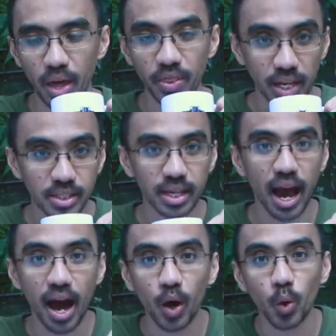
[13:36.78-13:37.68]
That's
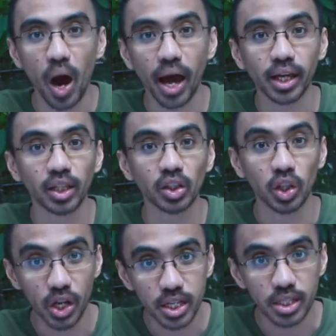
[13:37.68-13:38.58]
how I
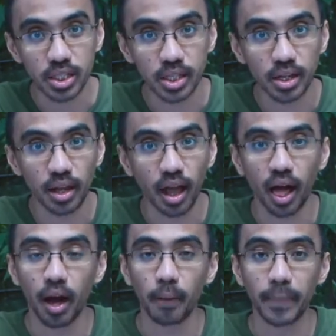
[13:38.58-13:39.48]
learned
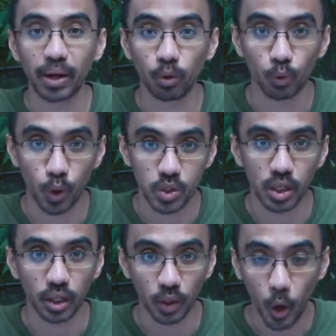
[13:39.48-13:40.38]
manual
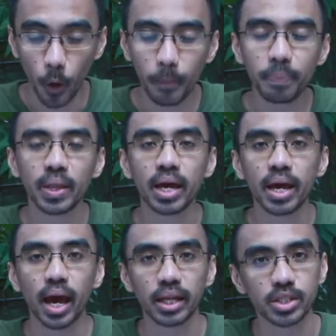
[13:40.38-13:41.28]
roasting at home.
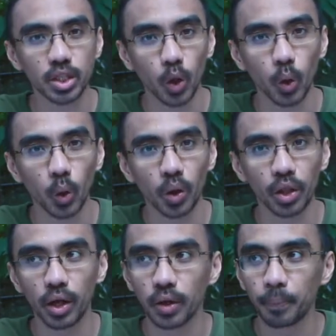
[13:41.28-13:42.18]
And so,
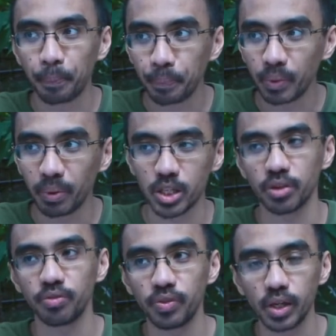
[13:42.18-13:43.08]
because I
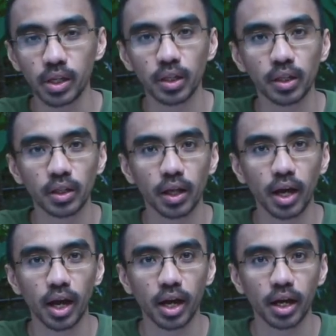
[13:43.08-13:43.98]
feel,
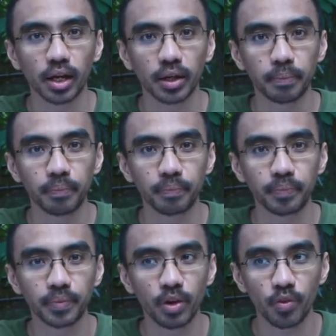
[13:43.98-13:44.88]

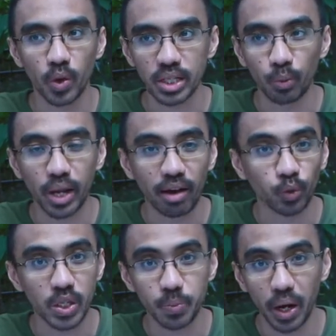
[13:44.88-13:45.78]
of course, I would have to
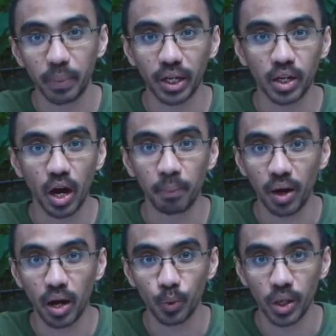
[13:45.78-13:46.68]
experiment
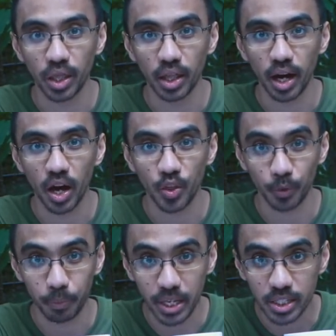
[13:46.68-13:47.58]
with other
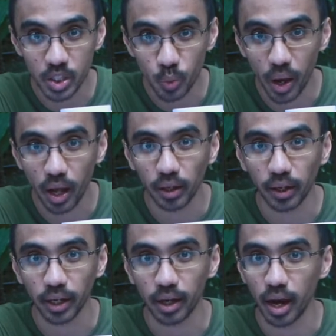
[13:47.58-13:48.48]
beans as well, like